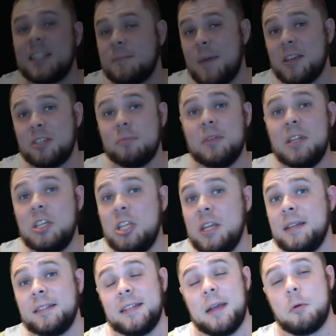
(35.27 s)
to Smash
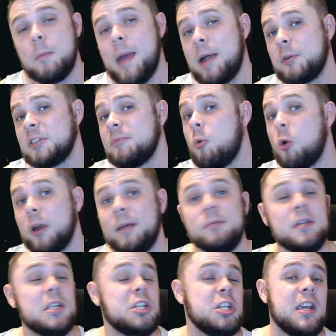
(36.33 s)
MTG, and today we're back with some more
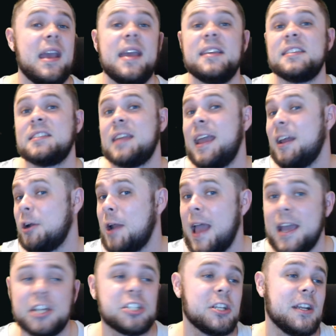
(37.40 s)
MTGA standard
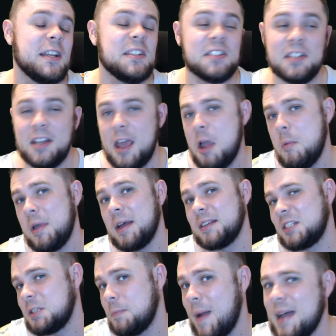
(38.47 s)
action, and today we got a
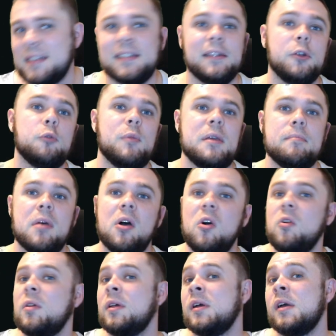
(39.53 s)
spicy little
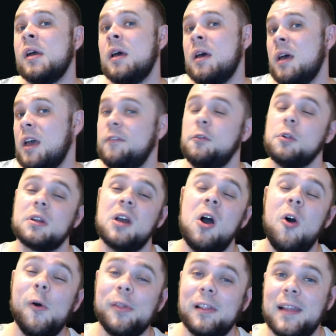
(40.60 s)
meatball. If you
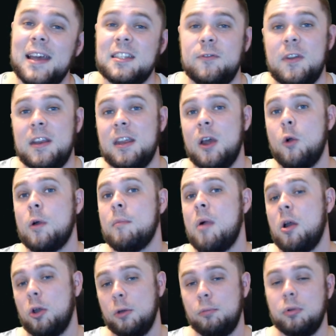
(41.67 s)
recall in the last video or
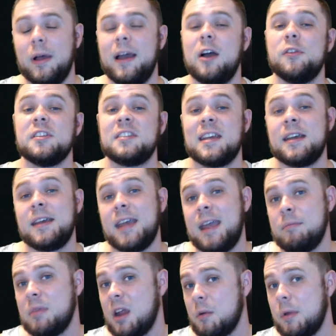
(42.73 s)
Mario Plow, the second
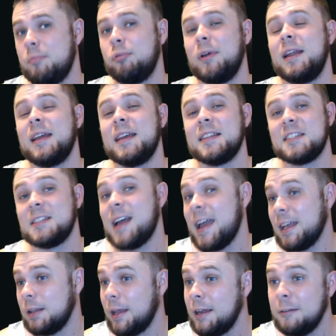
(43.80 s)
game there, we played against
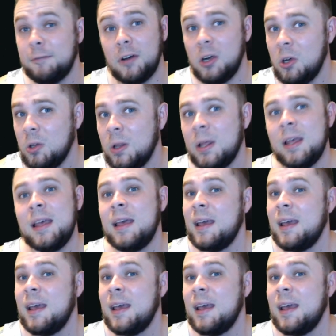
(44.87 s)
Naya Landfall,